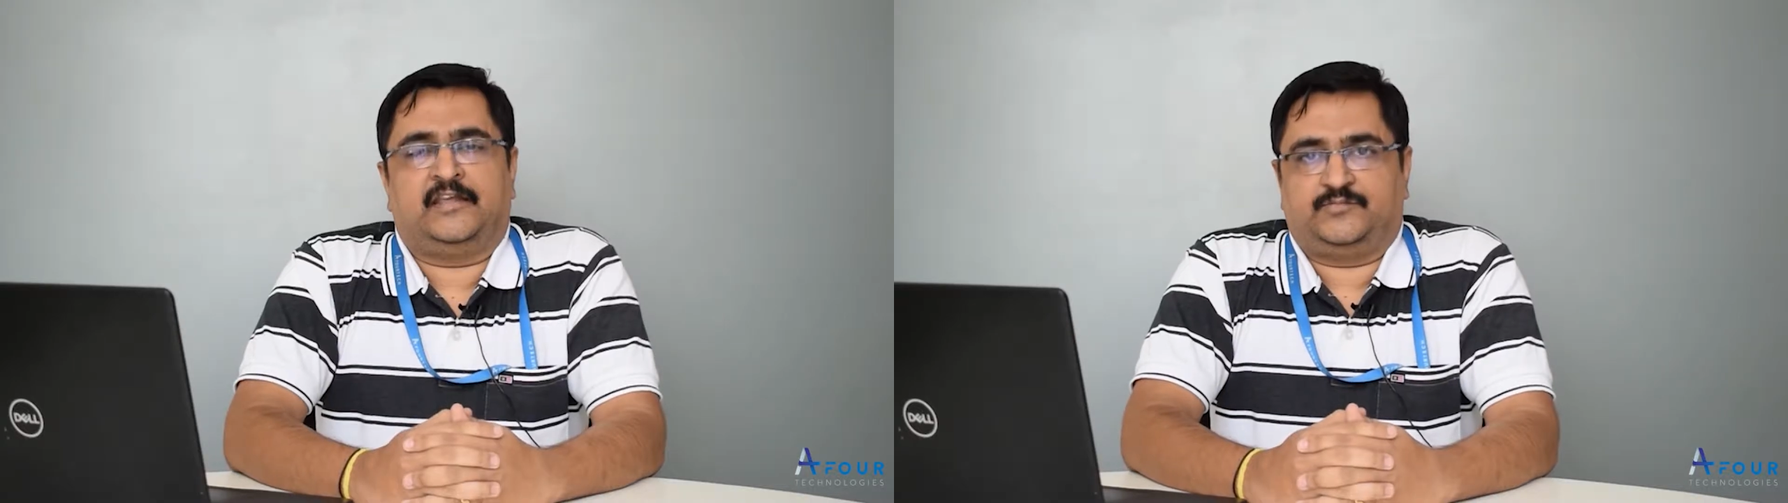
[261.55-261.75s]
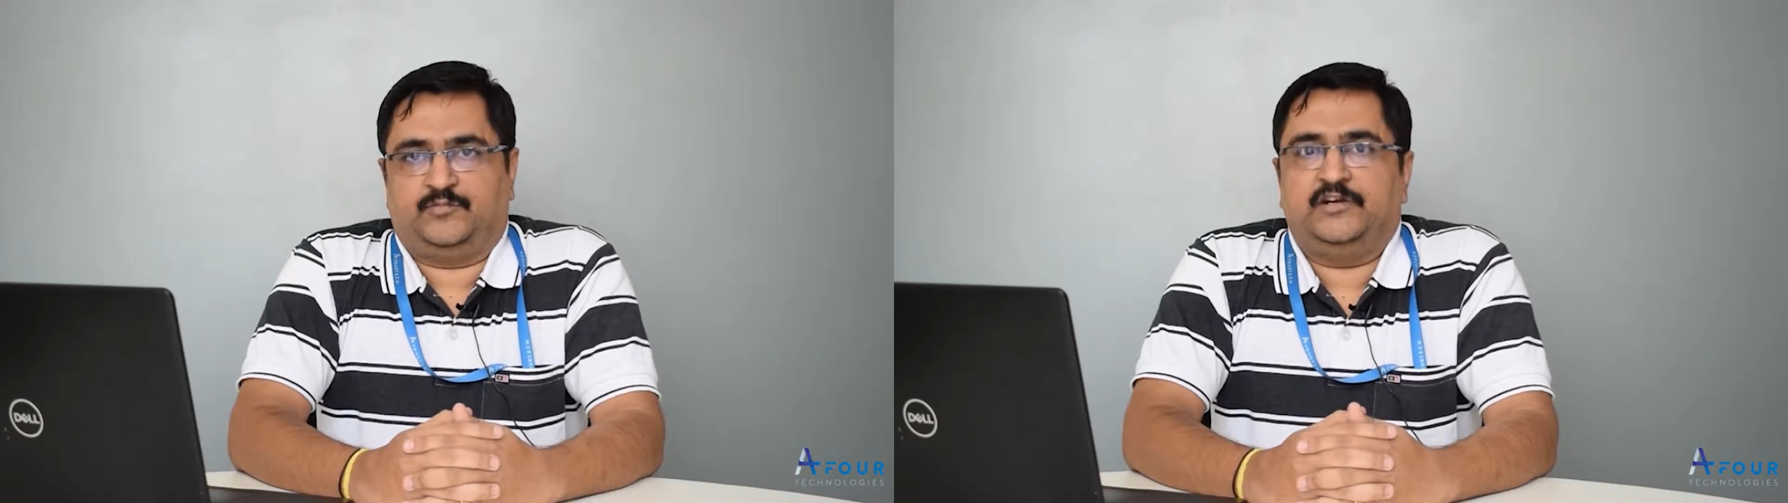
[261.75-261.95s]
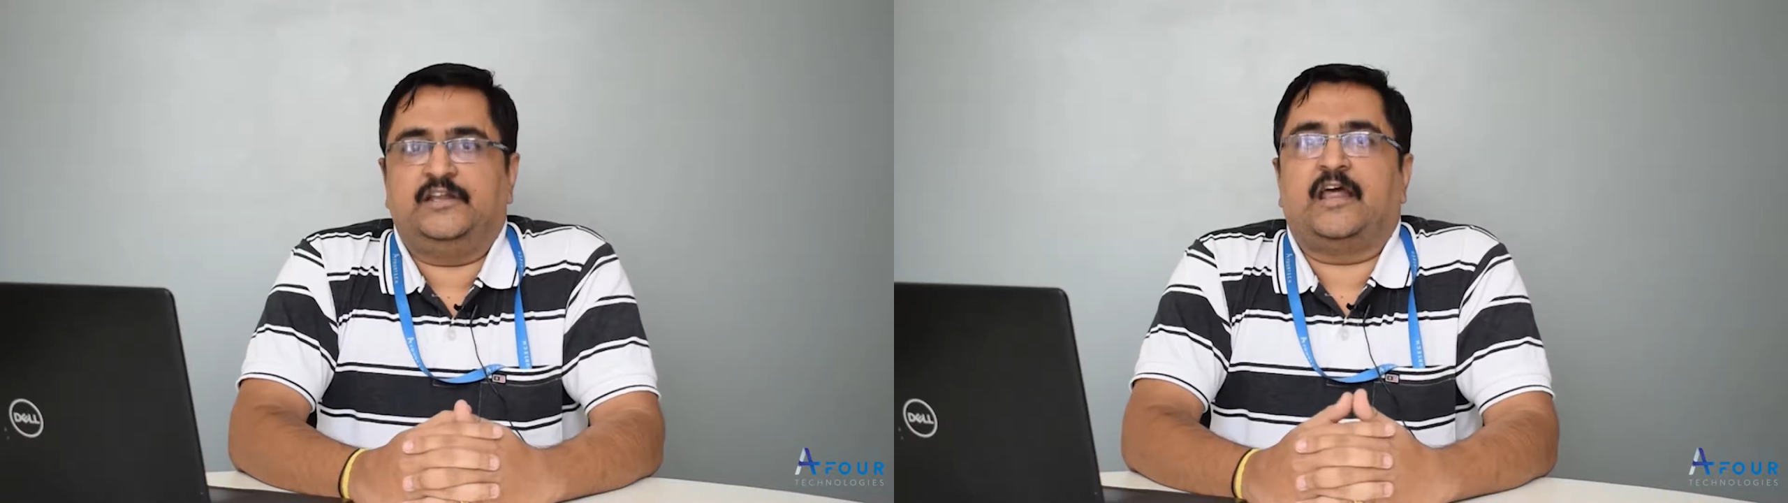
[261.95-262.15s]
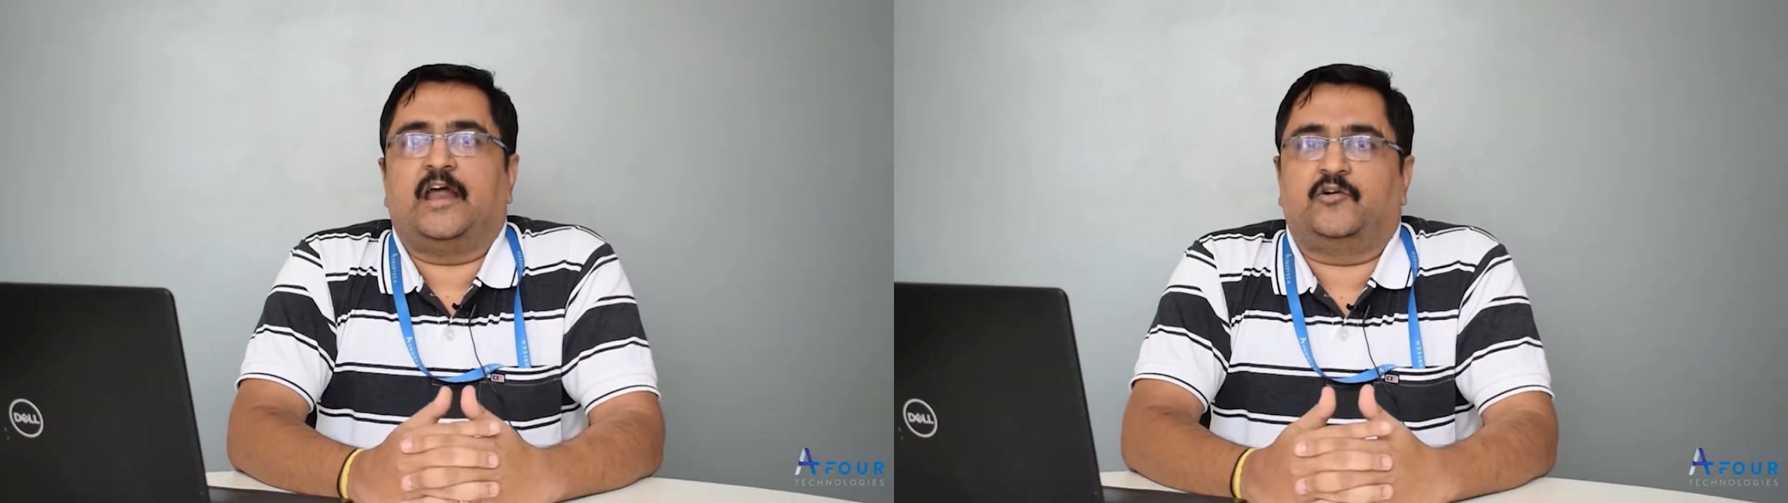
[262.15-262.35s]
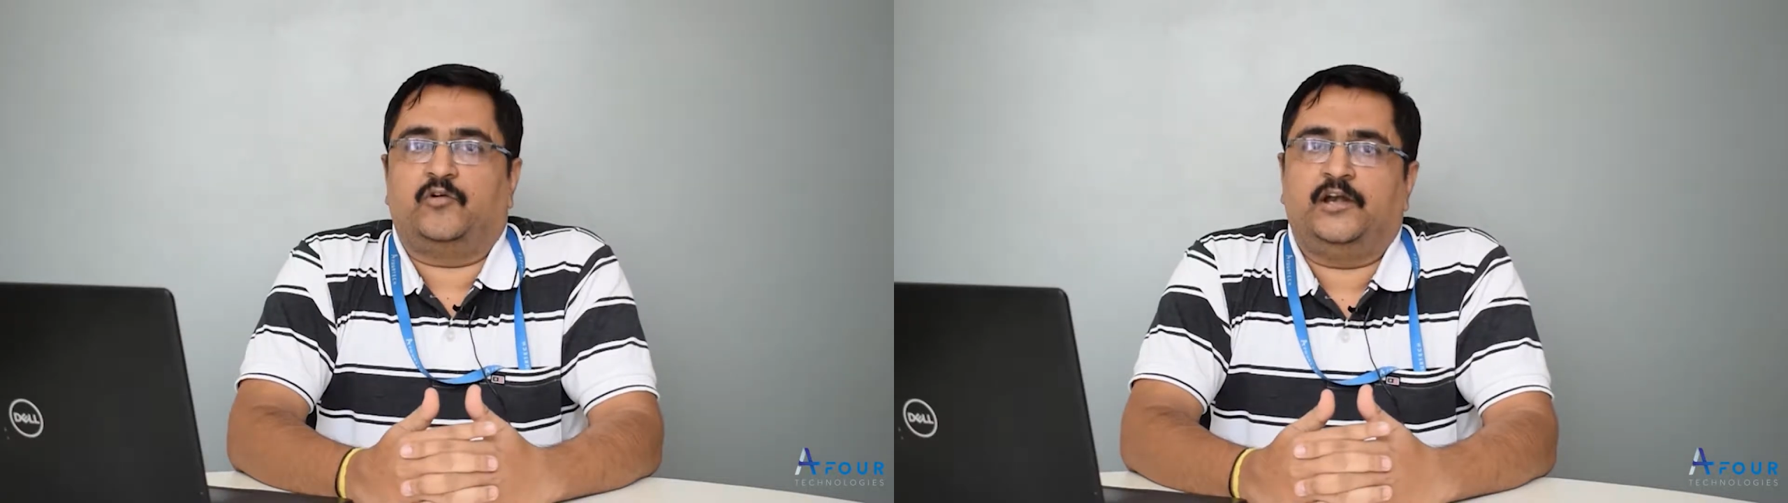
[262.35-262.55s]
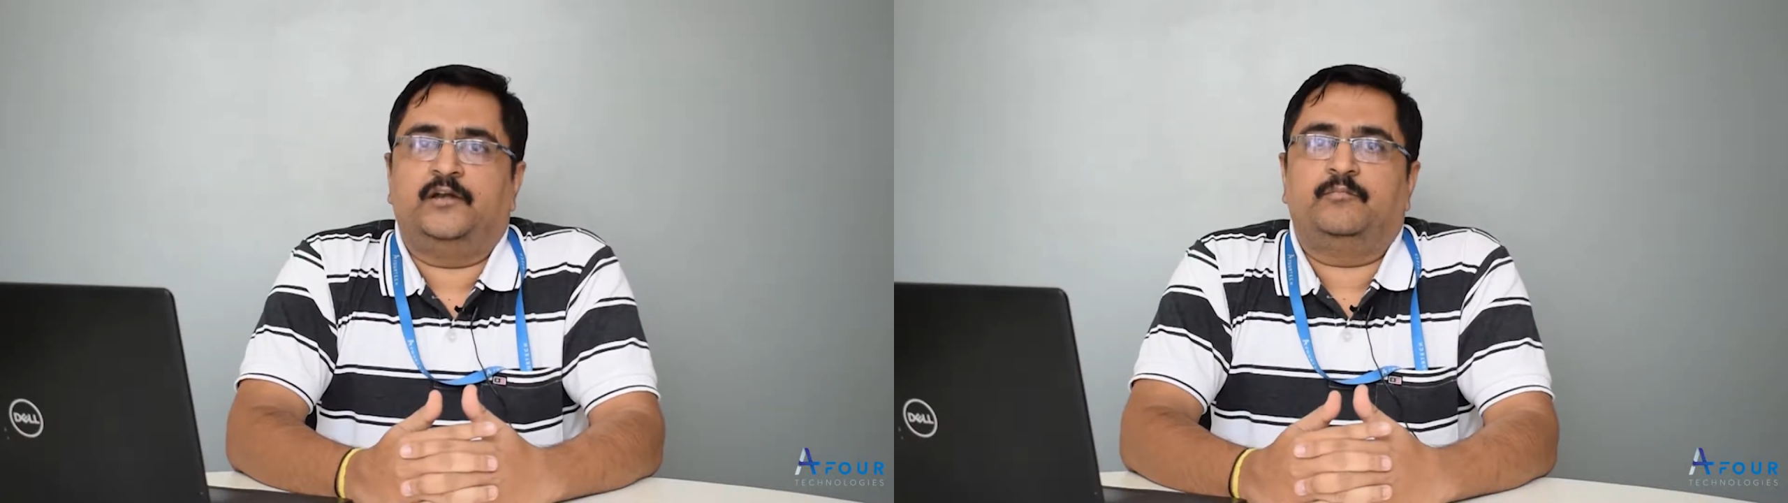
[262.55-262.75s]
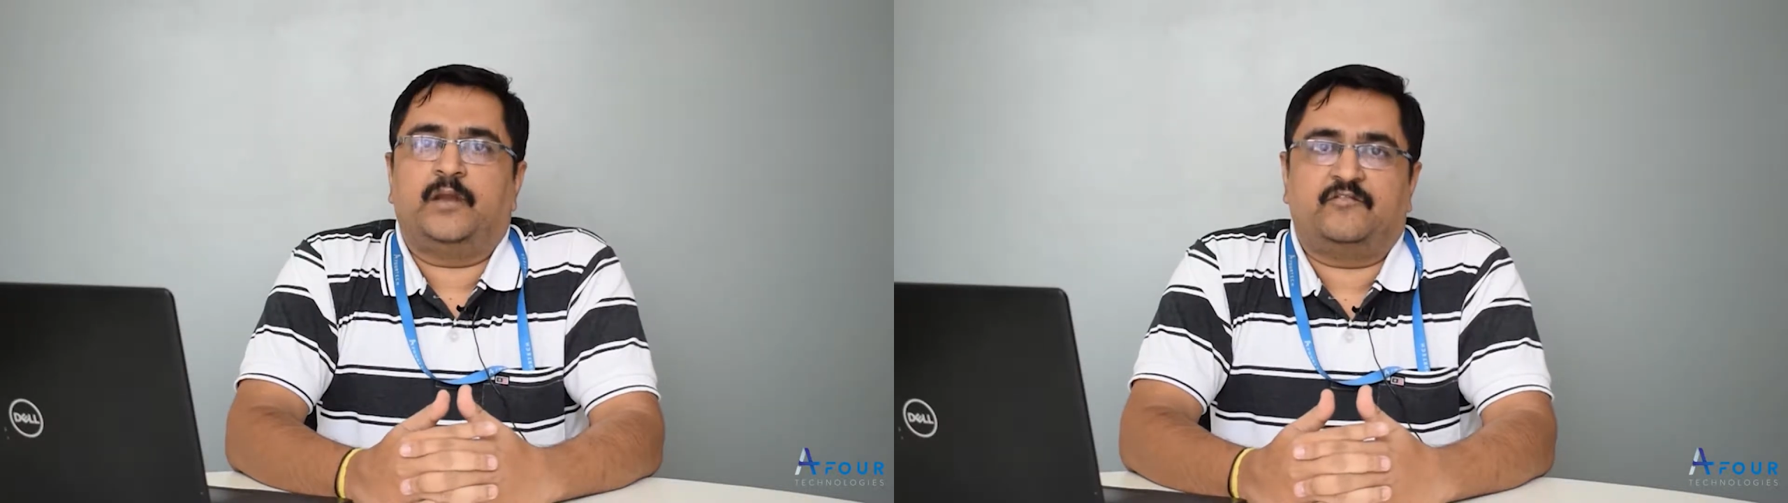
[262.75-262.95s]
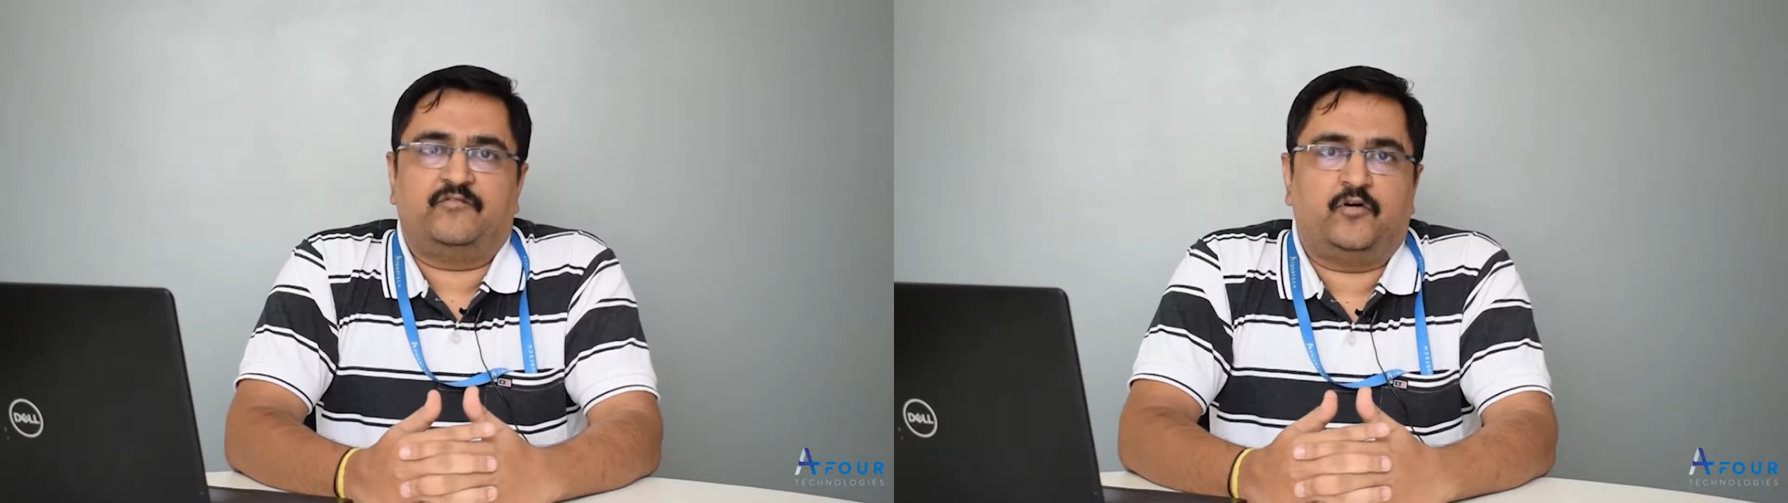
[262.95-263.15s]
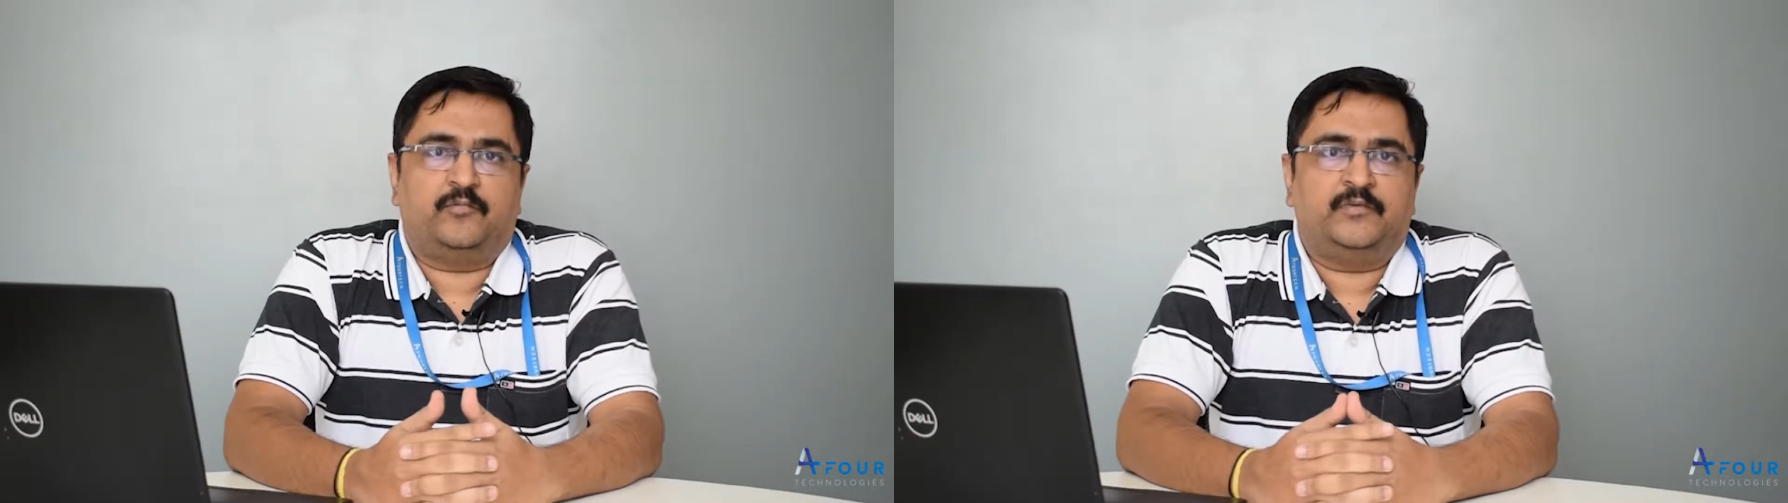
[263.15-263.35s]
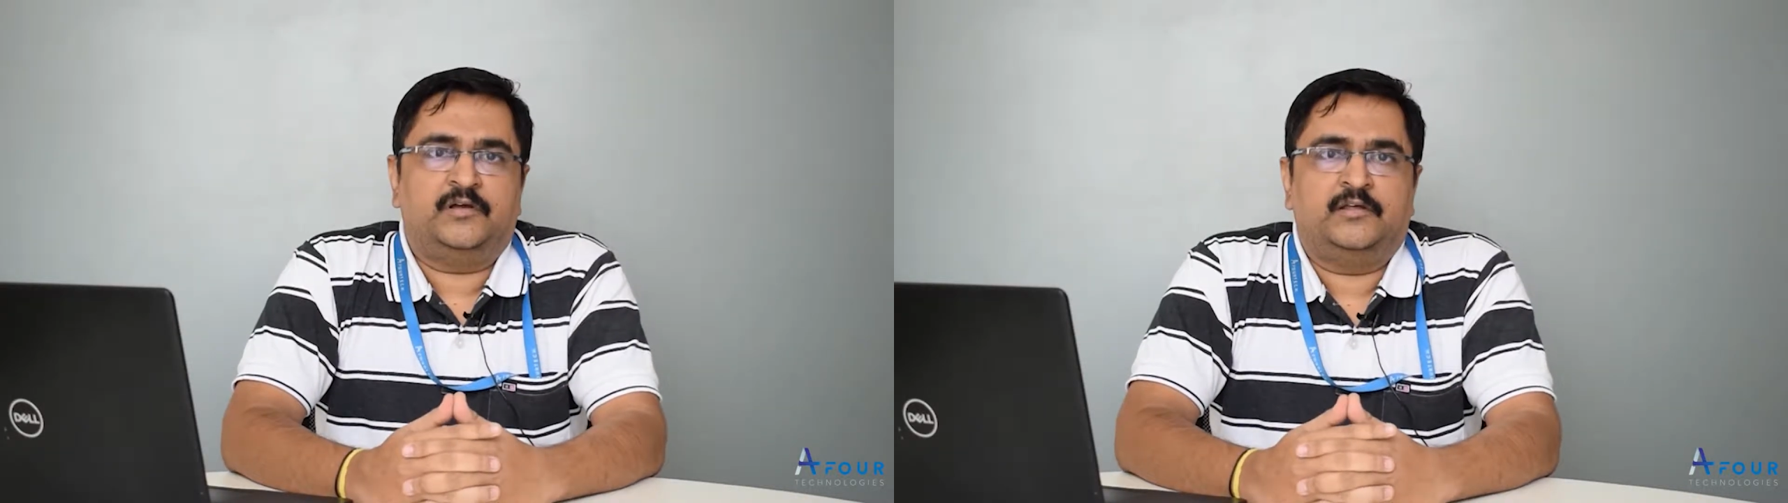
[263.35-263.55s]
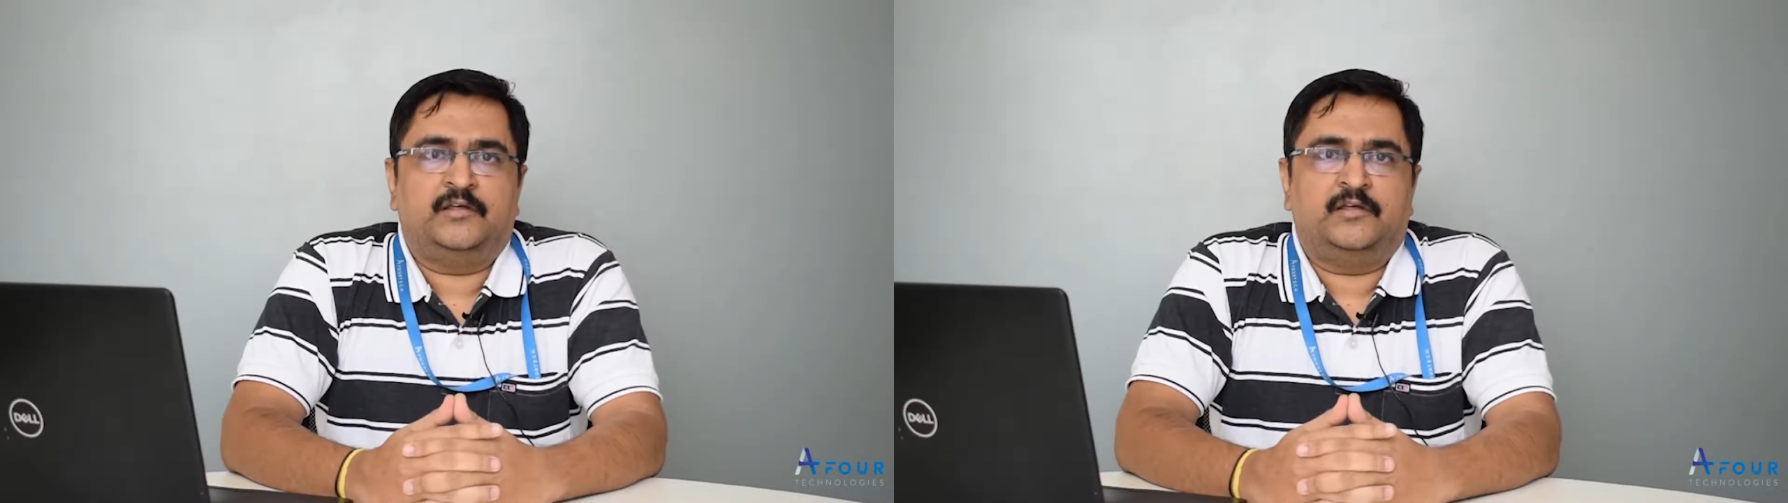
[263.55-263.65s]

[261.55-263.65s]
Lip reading: expert in Android platform.